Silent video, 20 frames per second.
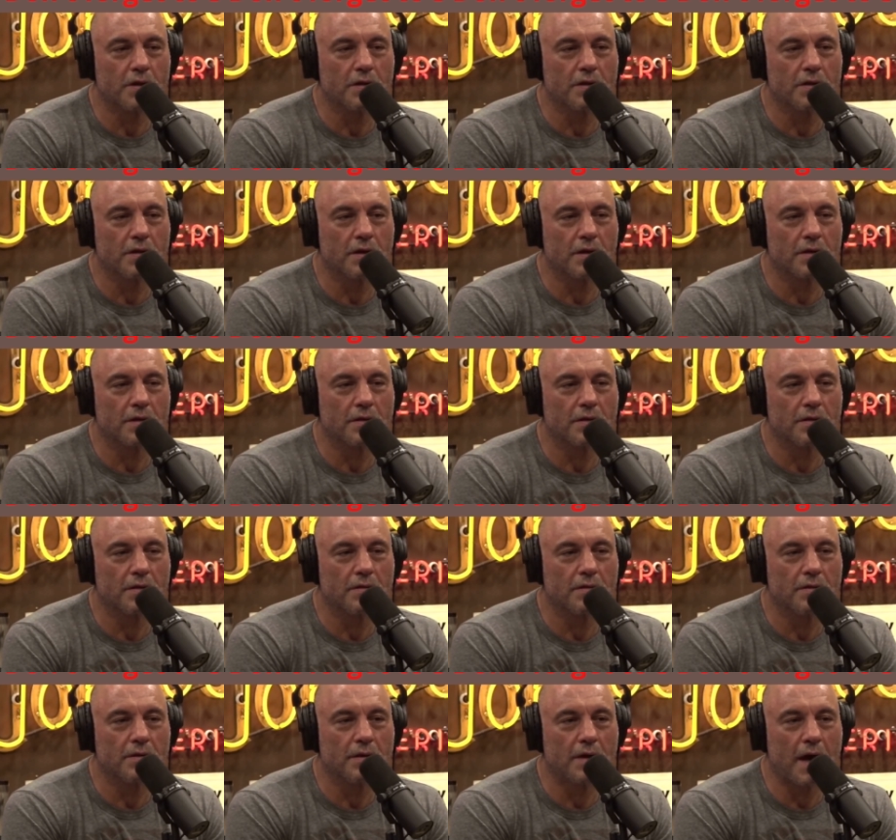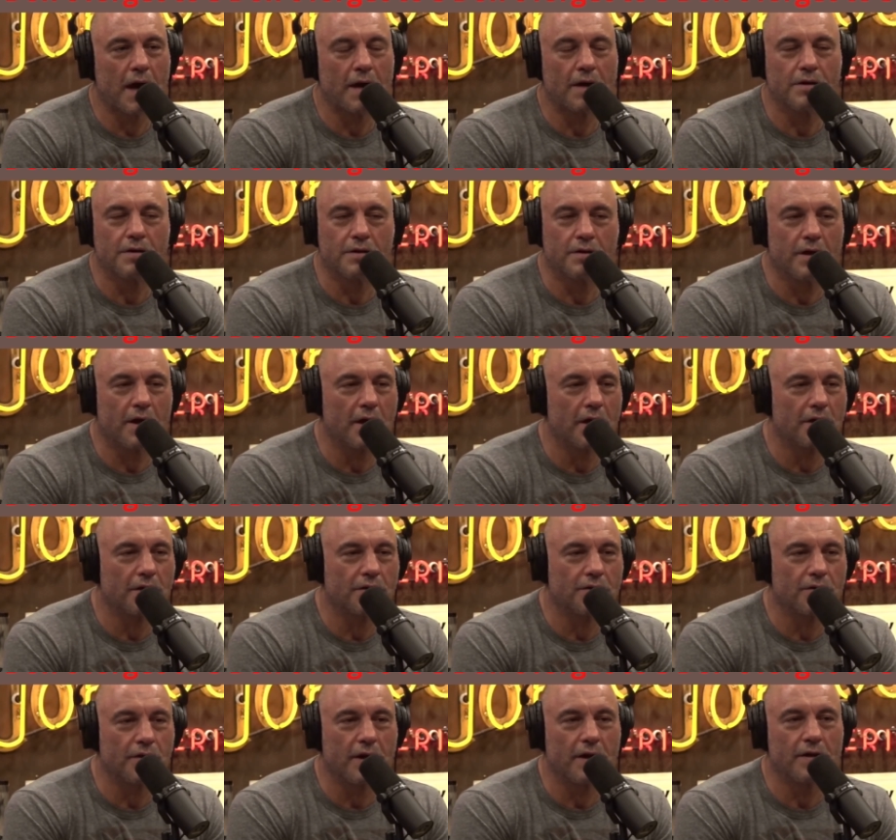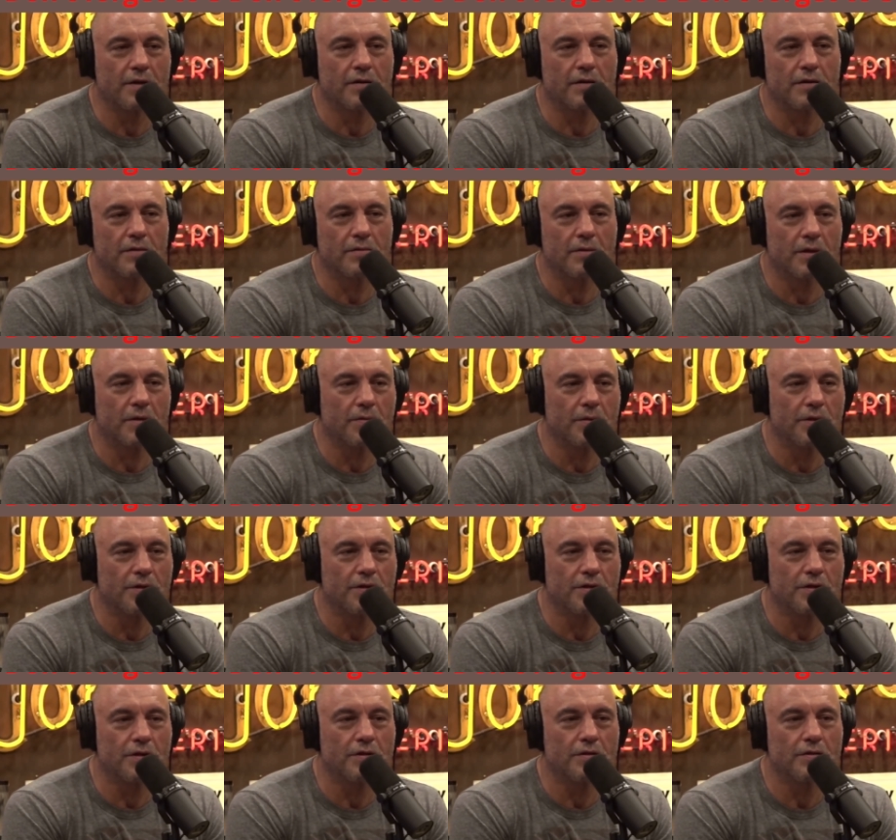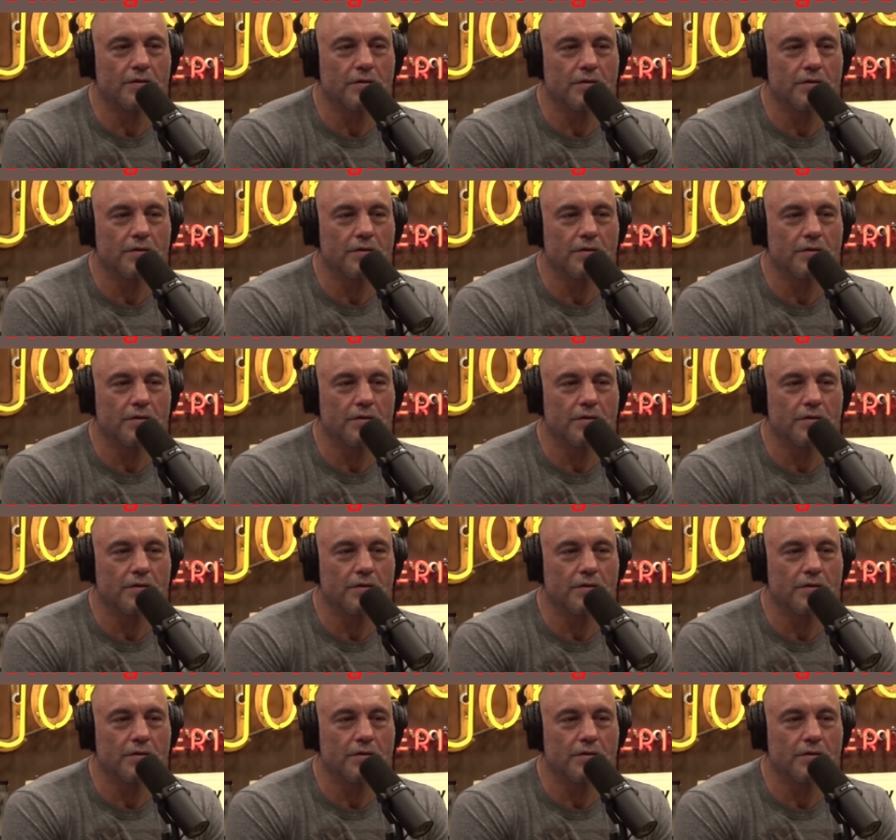Like, how did you get a trainer? Like, what did you do?